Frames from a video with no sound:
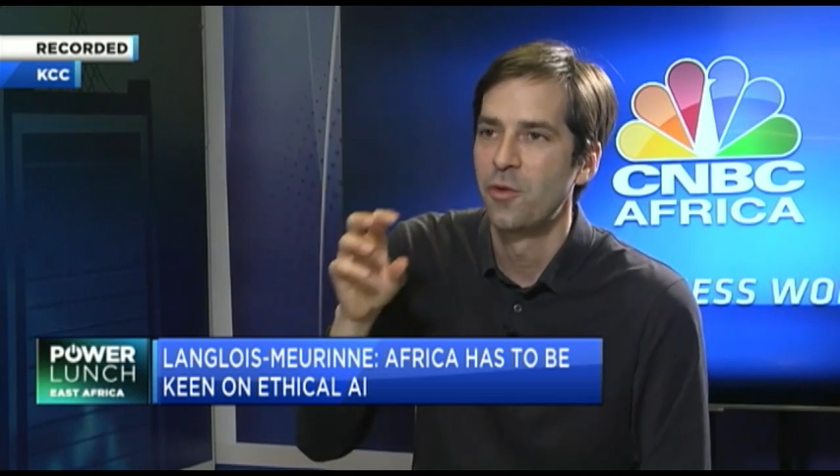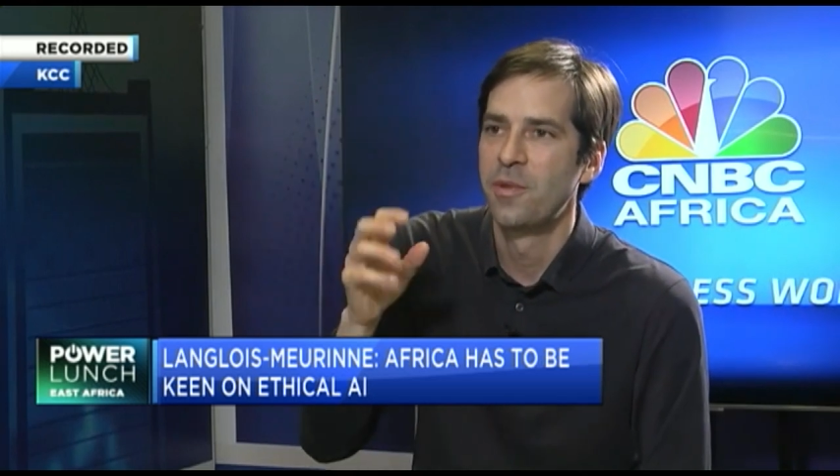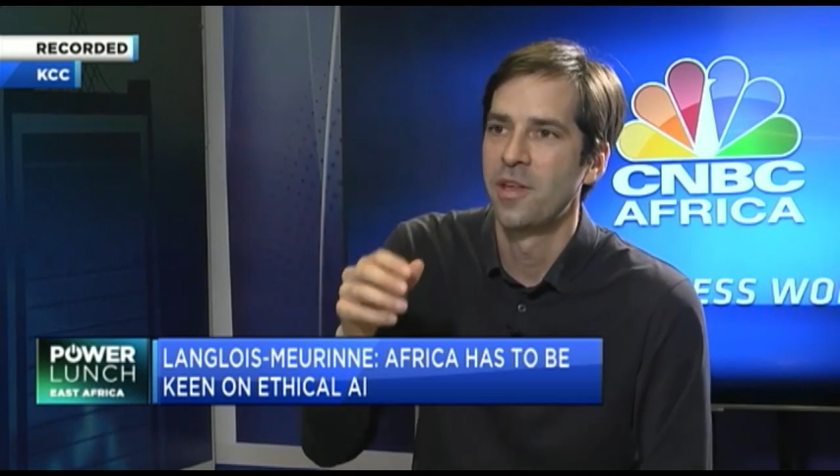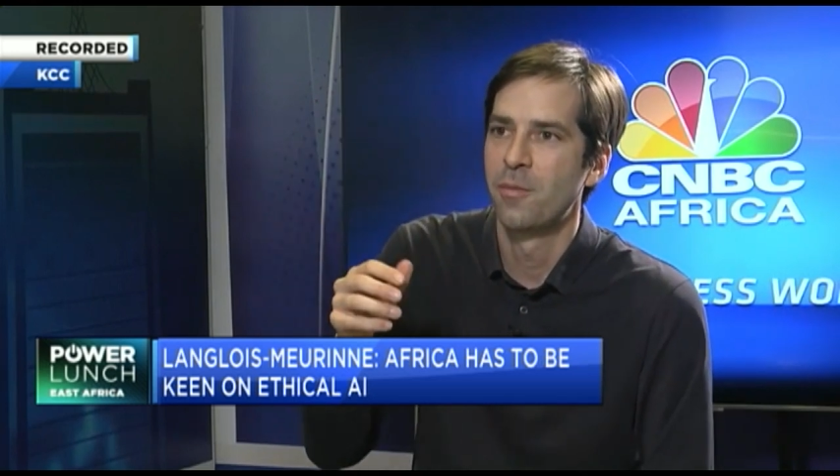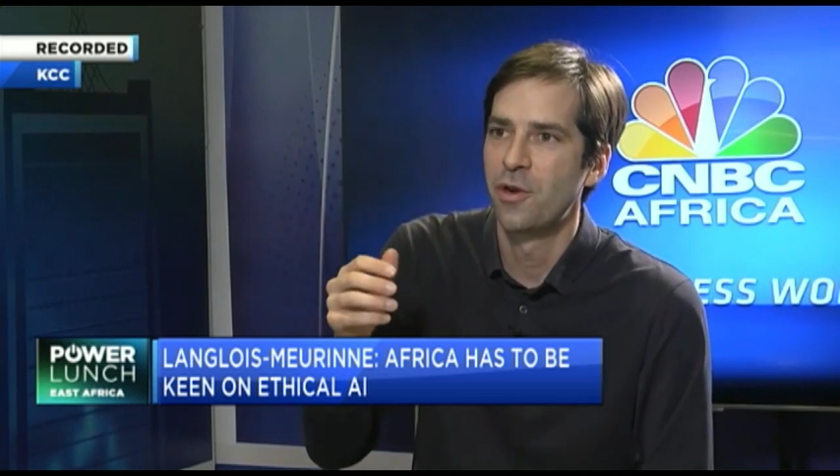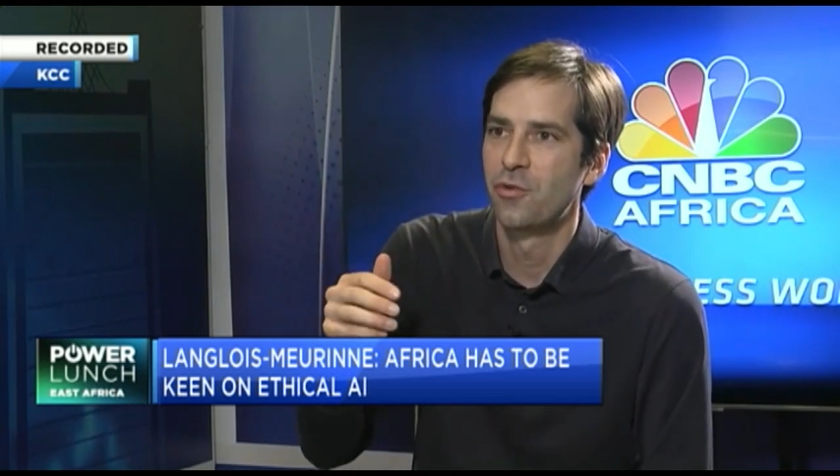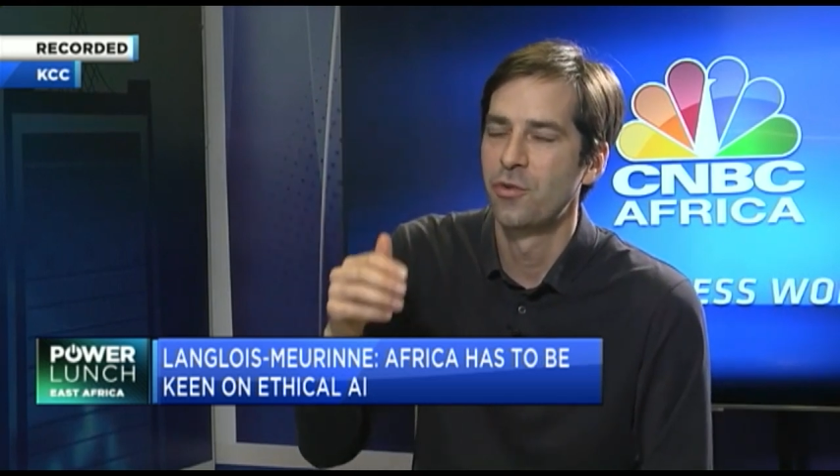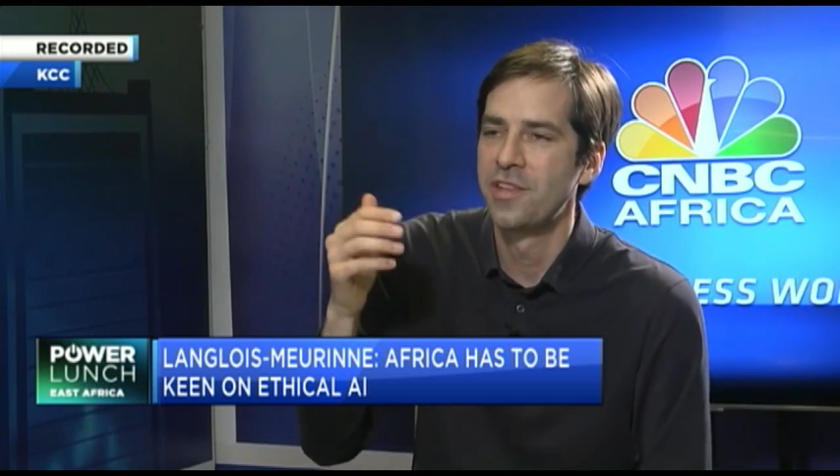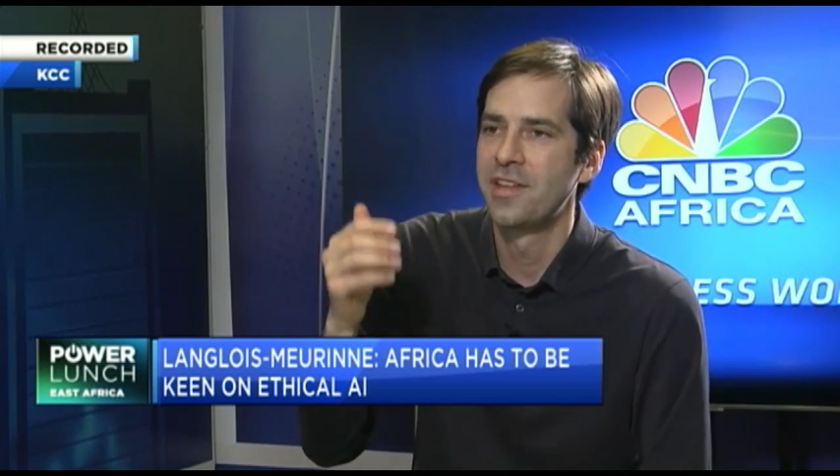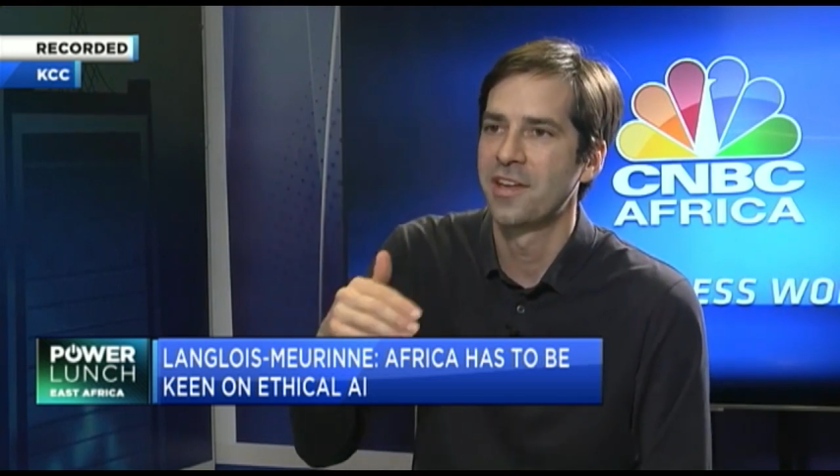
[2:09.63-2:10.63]
you'll be able
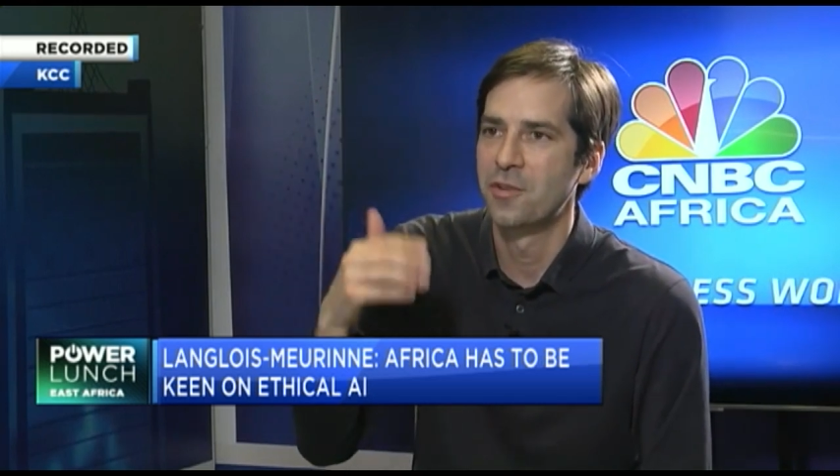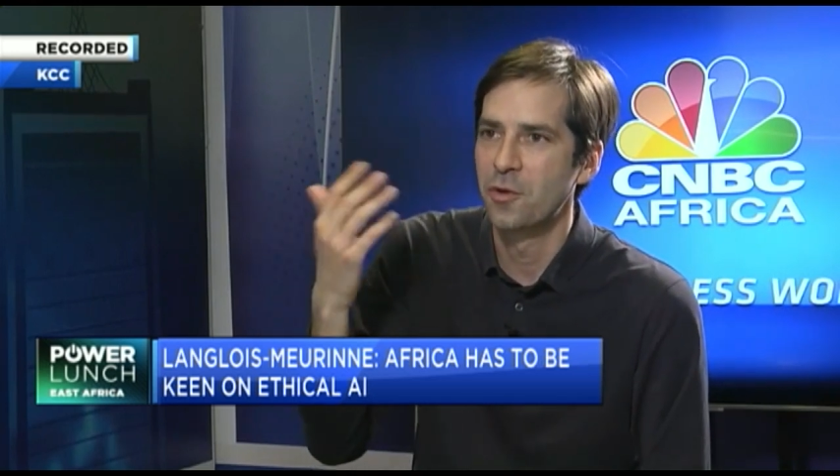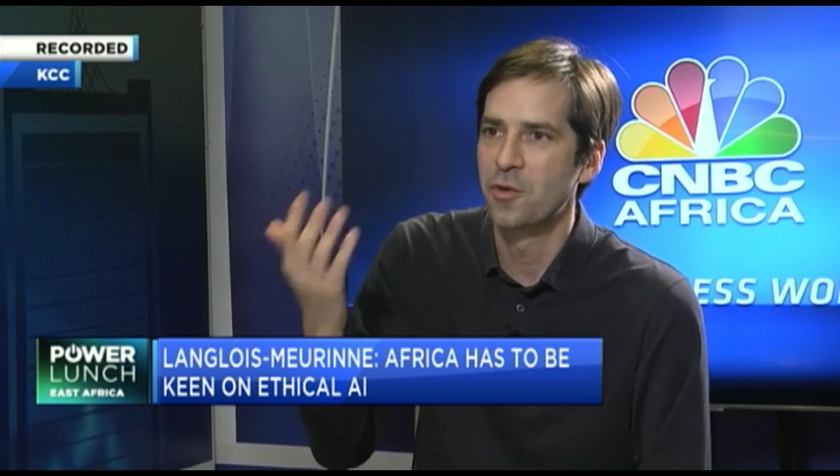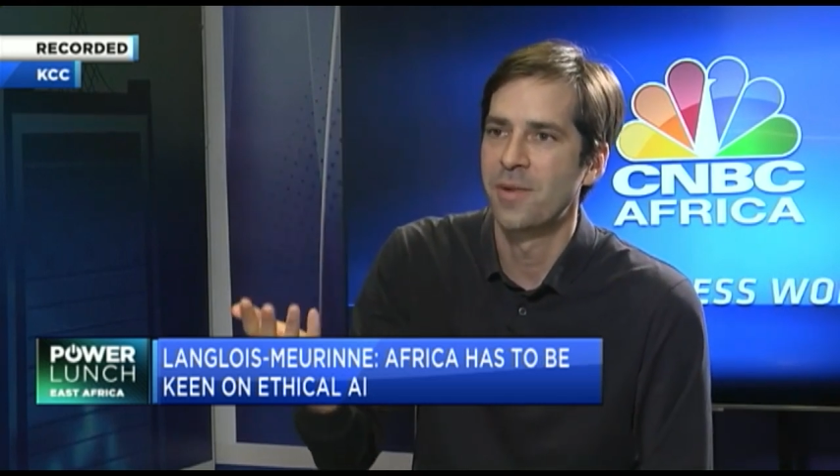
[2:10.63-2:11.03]
to detect